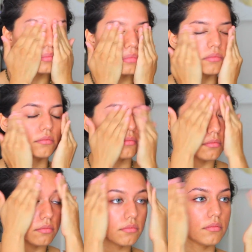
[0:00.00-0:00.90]

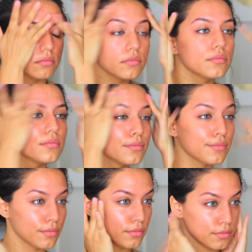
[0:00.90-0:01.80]
onto my entire
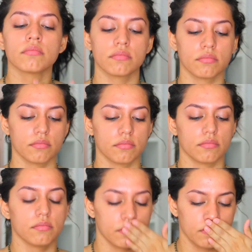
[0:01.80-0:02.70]
face.
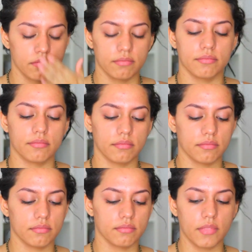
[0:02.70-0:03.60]

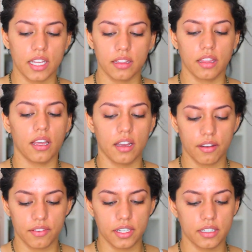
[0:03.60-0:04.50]
I
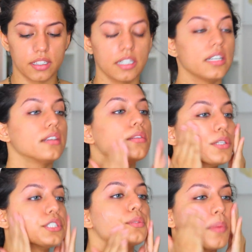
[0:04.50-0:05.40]
love
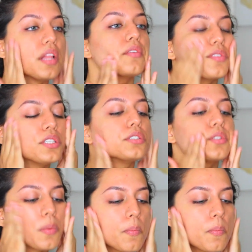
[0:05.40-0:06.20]
the smell of this.